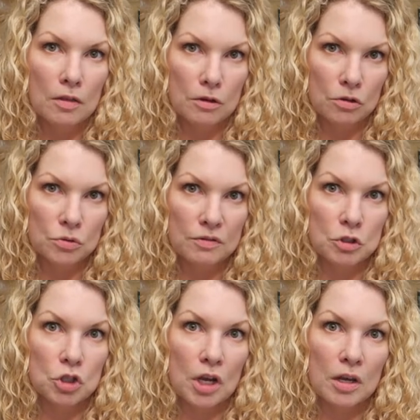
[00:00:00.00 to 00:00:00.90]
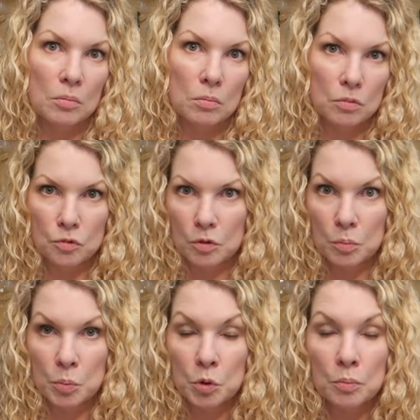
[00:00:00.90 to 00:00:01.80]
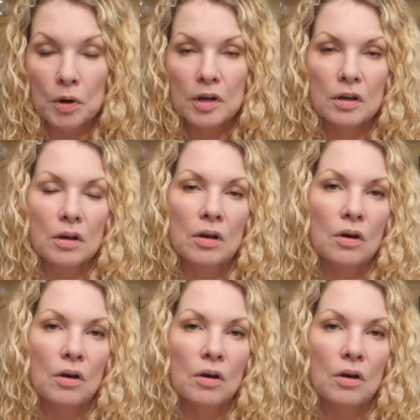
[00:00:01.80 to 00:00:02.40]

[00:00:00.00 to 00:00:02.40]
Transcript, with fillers: that also have a giant sort of boom mic